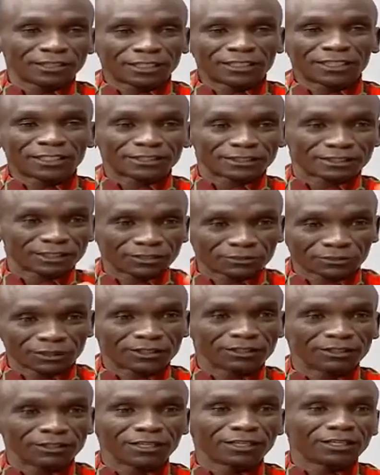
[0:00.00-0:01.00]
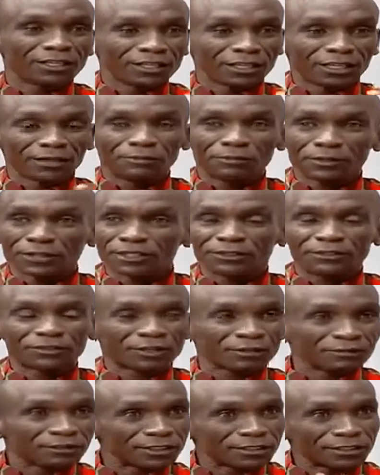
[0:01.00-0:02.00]
let us actually bring
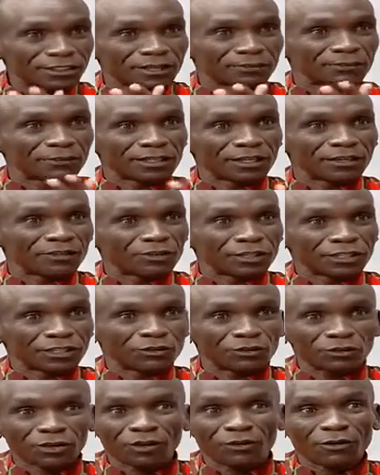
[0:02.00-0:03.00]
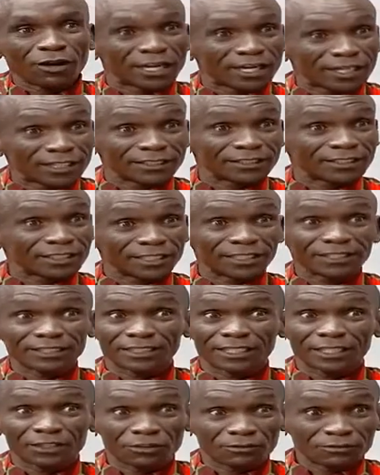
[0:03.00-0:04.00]
traffic jam in all our health centers,
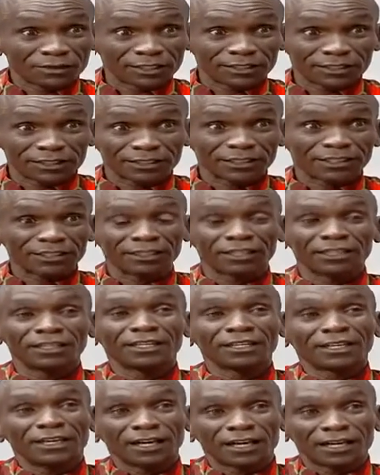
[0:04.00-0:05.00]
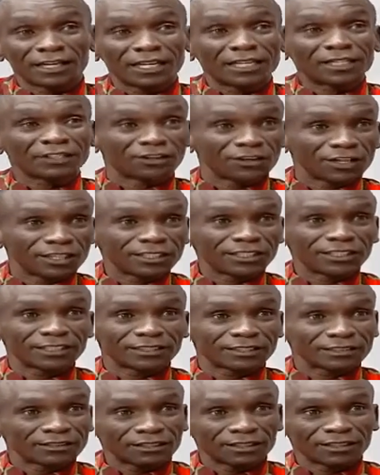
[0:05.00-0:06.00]
in the universities and
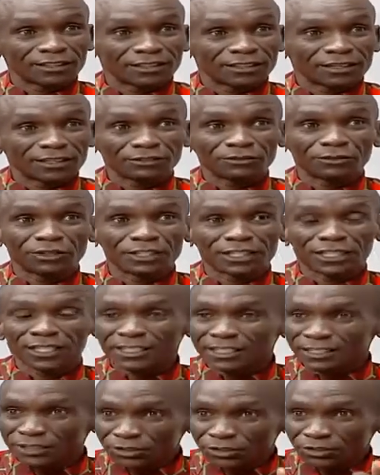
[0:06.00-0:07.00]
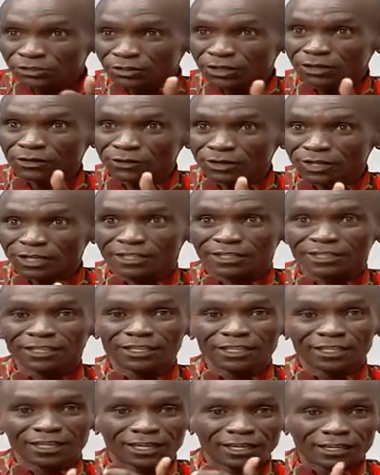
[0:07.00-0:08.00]
colleges. Actually, let us struggle
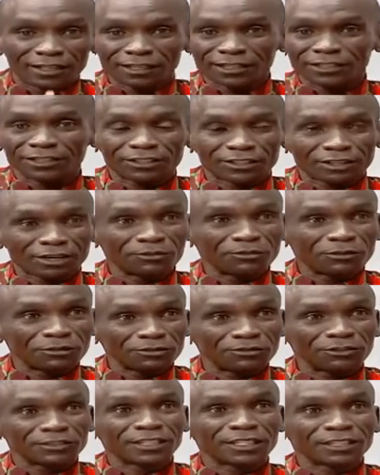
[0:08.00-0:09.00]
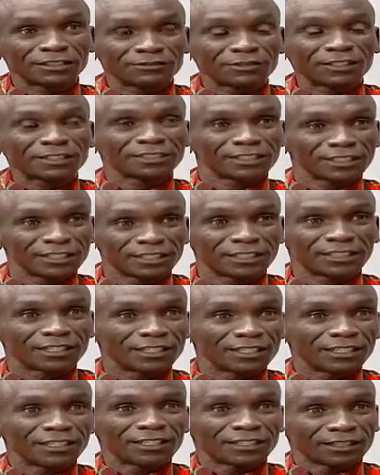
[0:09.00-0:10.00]
and scramble for that vaccine.
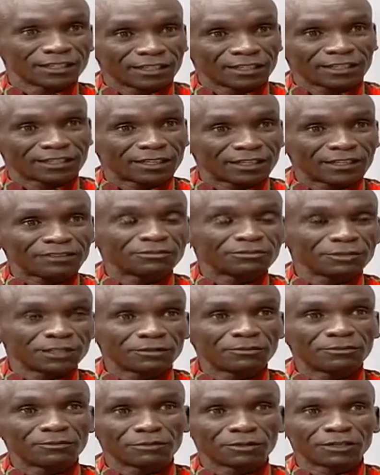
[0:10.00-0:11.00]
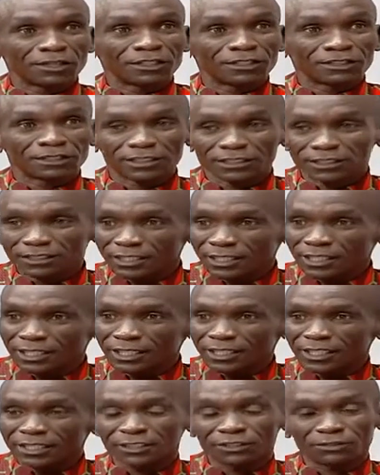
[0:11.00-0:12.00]
And the government is
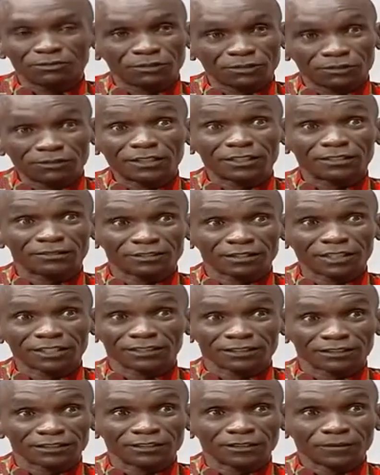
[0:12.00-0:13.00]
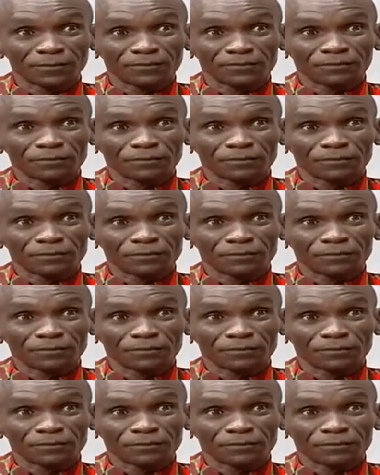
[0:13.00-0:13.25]
really ready to provide for us.